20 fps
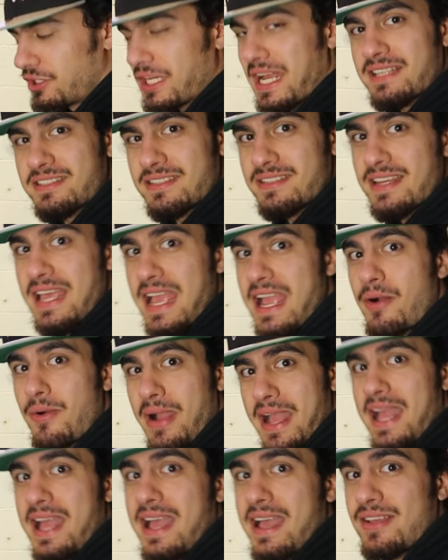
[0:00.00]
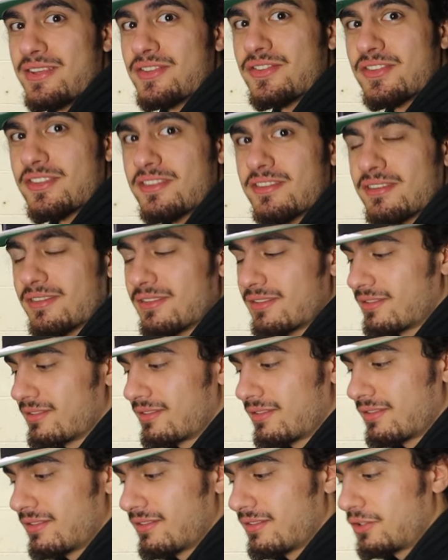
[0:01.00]
Jazz now has
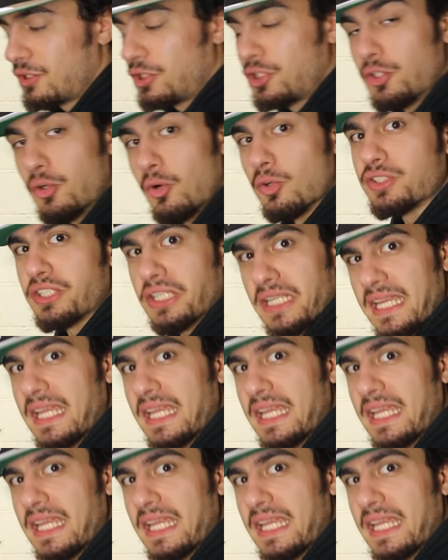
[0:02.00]
shorter